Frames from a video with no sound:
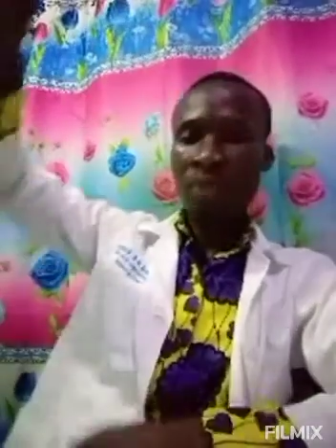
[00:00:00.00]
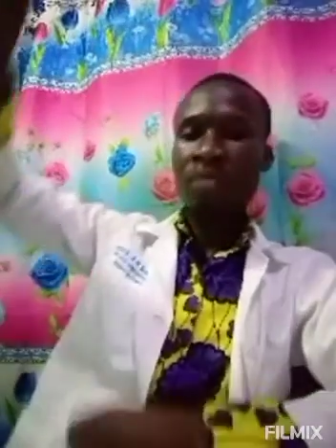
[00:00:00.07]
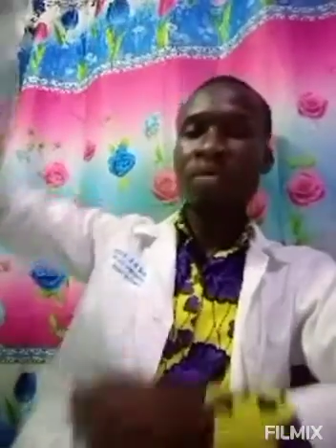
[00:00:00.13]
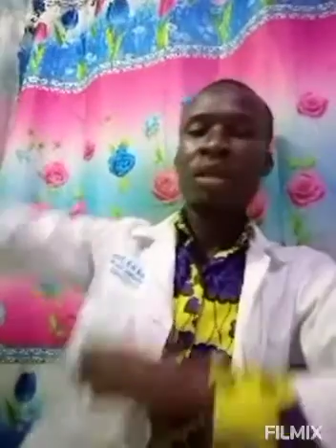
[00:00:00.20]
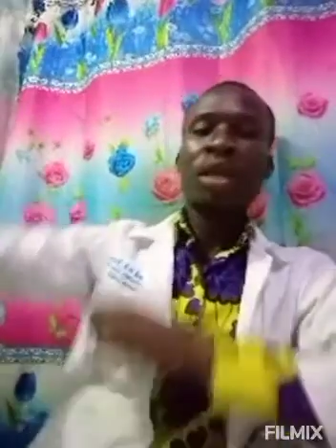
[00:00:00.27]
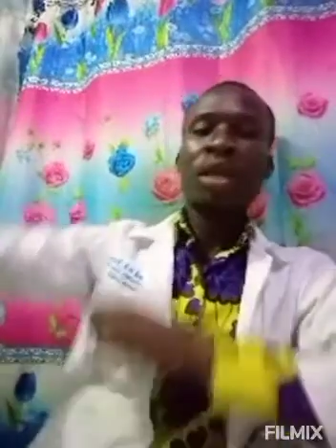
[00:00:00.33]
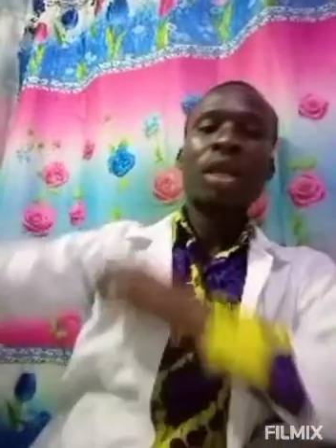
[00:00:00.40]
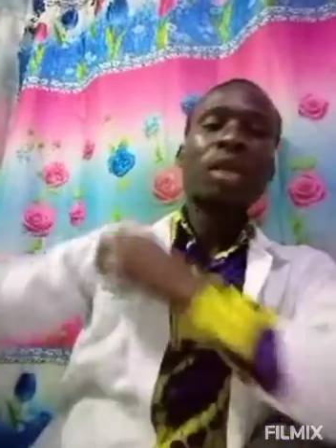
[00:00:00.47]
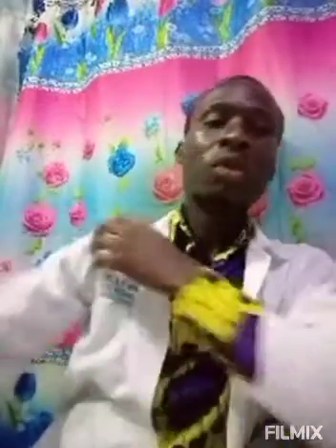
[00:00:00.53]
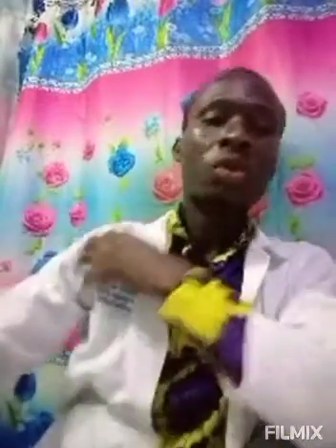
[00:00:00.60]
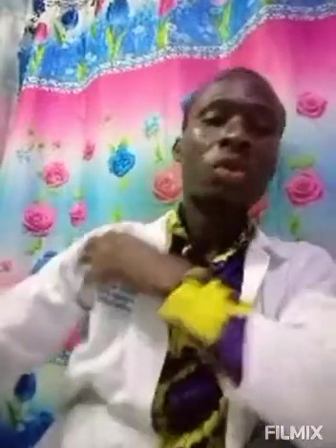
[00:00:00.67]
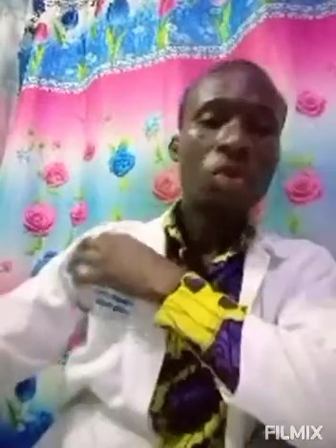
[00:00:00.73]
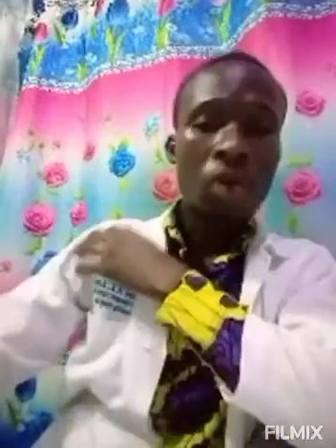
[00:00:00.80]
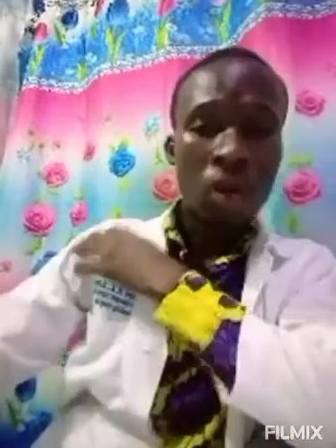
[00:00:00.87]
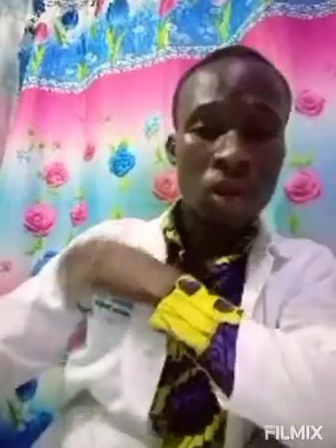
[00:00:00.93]
It could
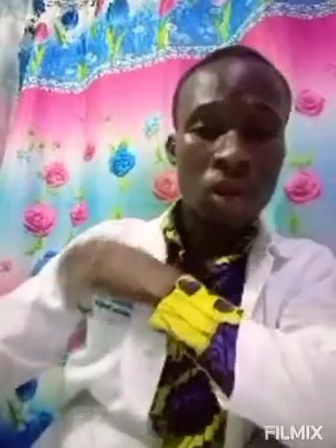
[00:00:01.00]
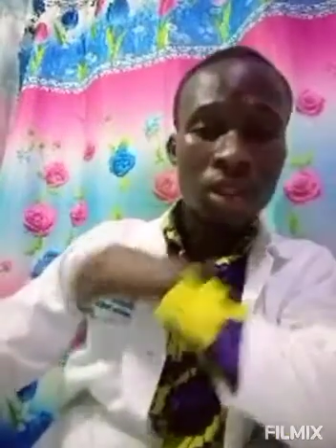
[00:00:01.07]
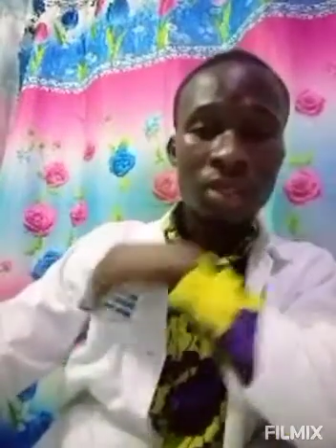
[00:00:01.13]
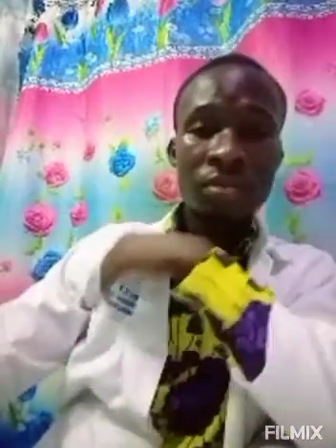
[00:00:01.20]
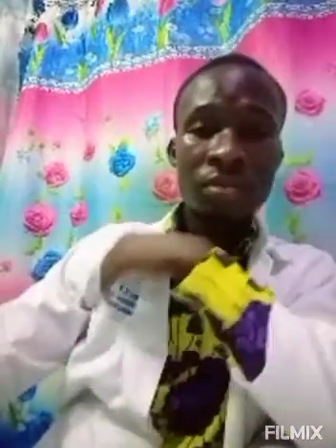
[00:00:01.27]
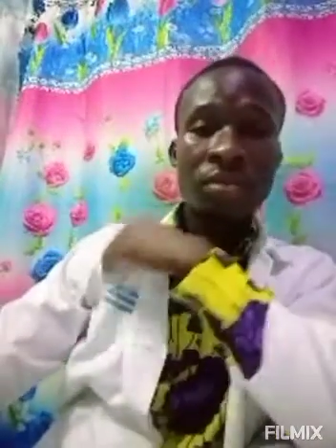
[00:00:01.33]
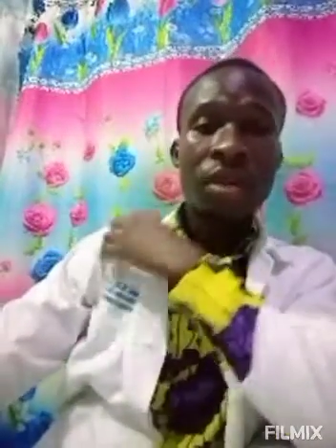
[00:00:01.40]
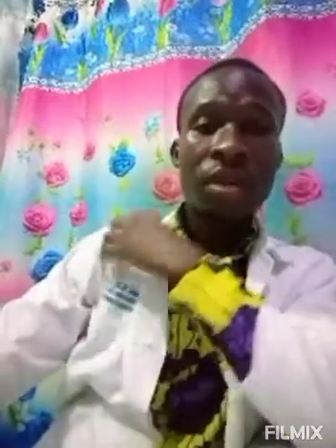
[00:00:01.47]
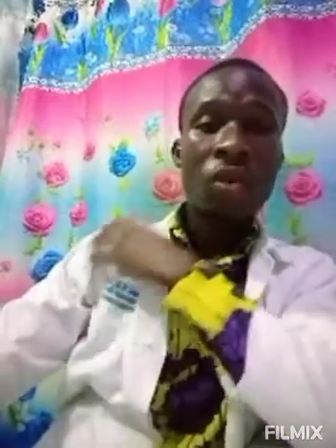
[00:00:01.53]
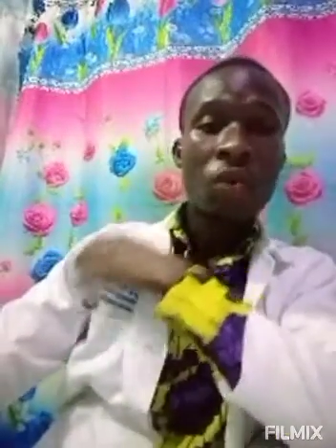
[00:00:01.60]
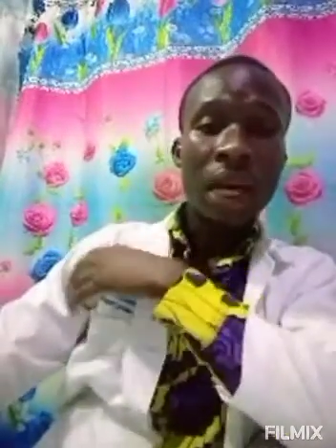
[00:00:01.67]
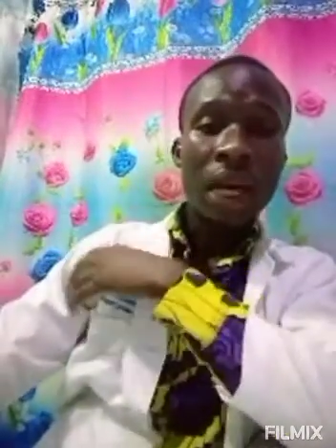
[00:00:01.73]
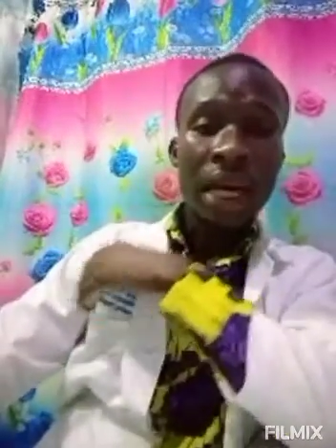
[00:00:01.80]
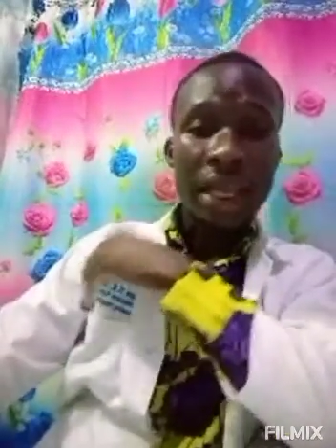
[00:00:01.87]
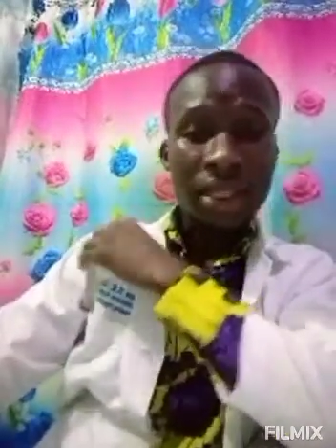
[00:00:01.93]
cause wear
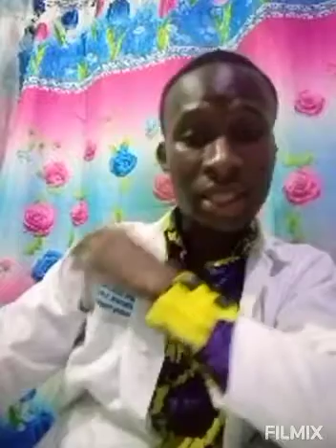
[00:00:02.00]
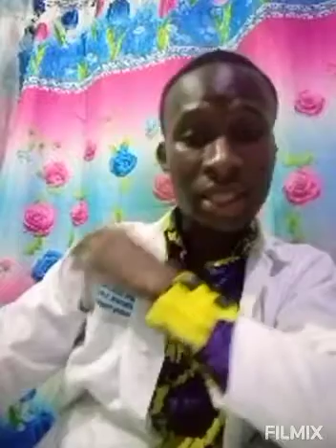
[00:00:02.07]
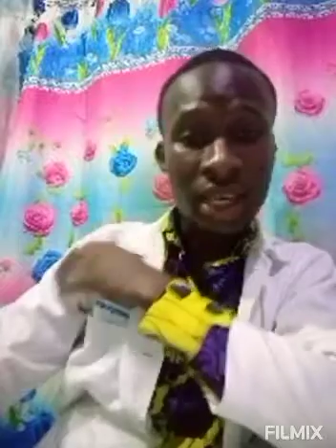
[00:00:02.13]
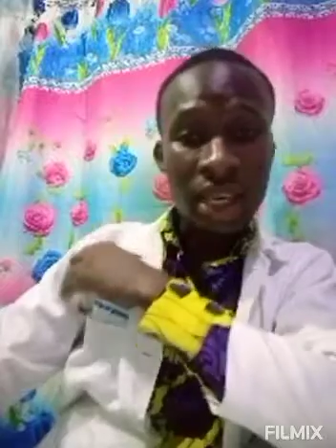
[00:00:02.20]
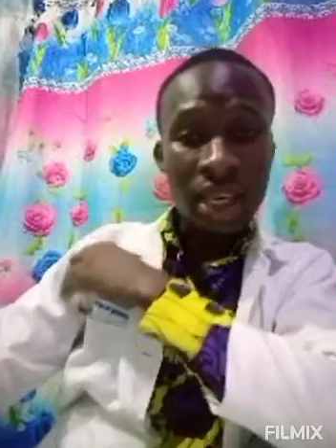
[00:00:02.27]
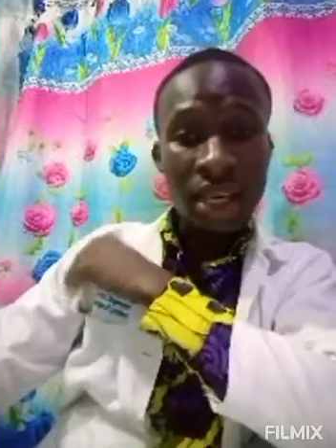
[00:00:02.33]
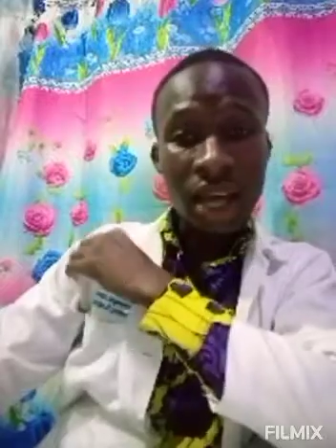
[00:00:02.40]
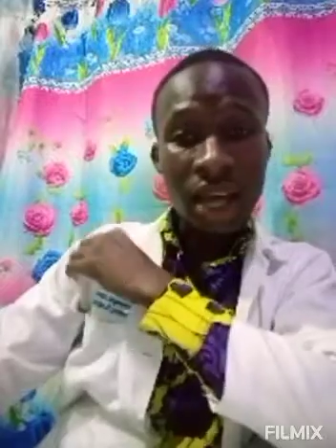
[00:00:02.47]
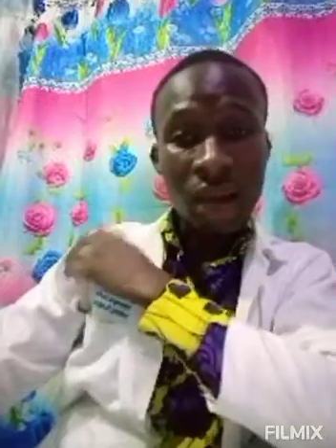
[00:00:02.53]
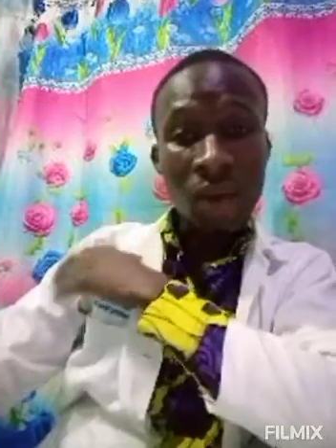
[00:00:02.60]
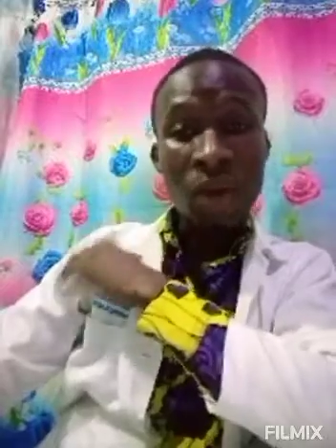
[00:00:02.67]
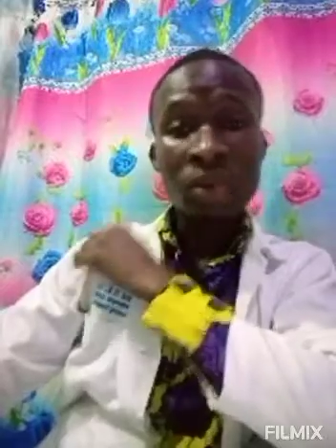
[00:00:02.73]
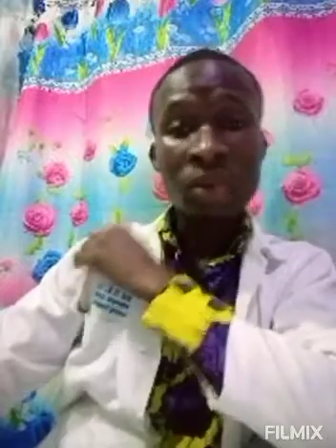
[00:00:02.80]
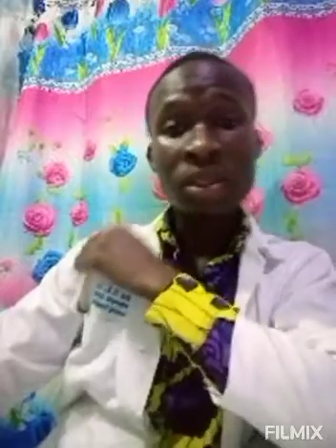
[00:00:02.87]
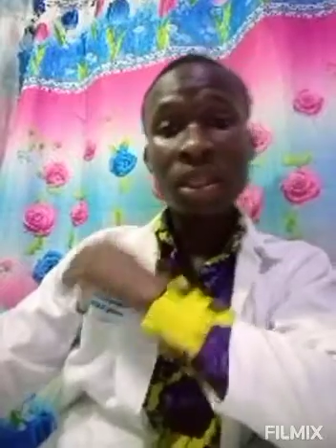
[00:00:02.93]
and tear around
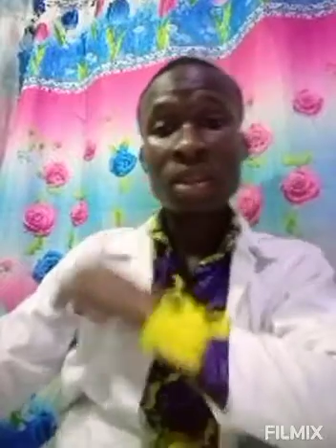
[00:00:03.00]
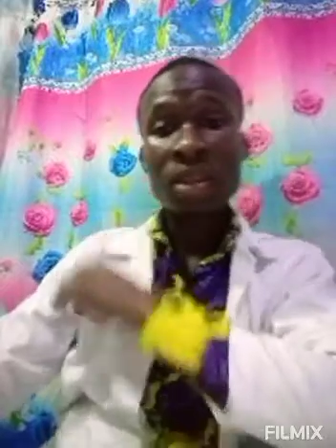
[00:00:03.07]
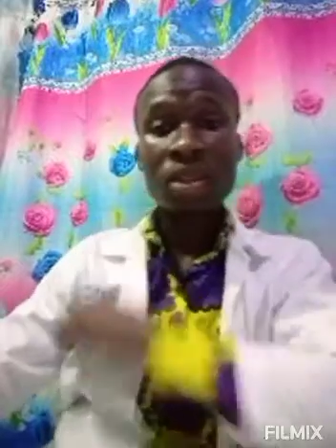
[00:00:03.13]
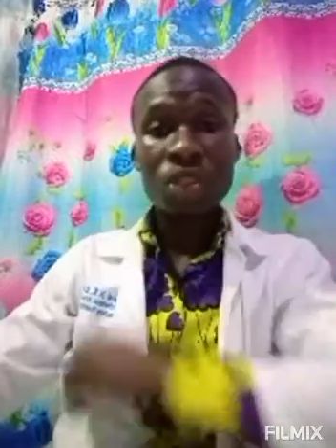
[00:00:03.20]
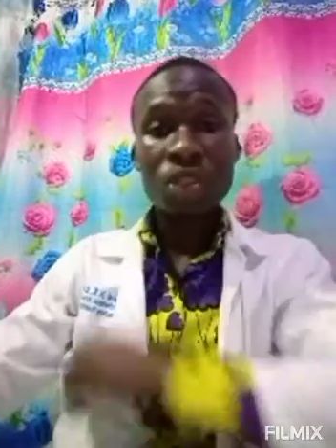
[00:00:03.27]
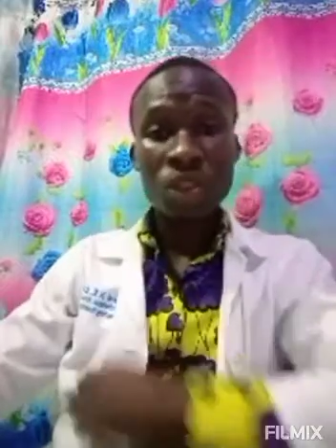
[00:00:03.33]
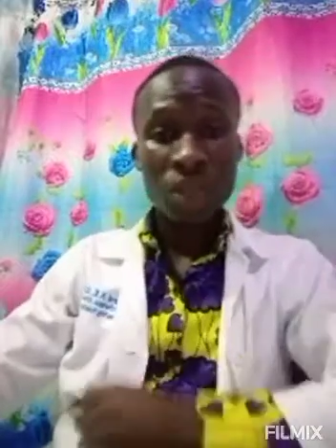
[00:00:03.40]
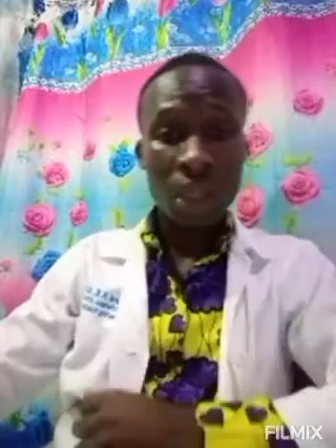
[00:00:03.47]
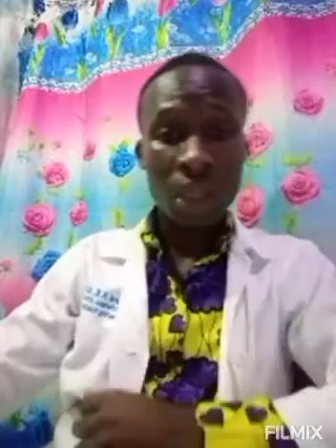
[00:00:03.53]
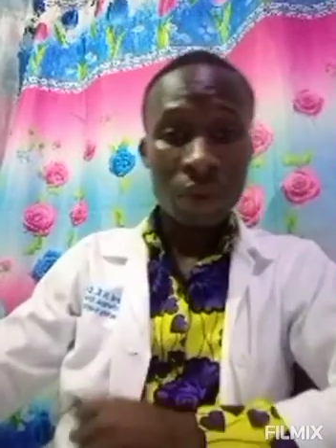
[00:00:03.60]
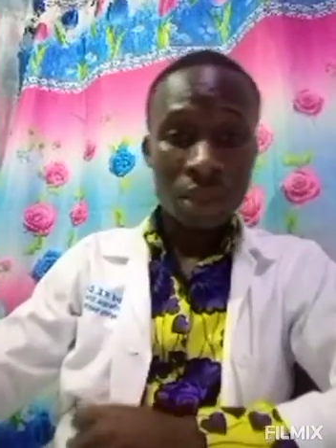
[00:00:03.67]
the shoulder region,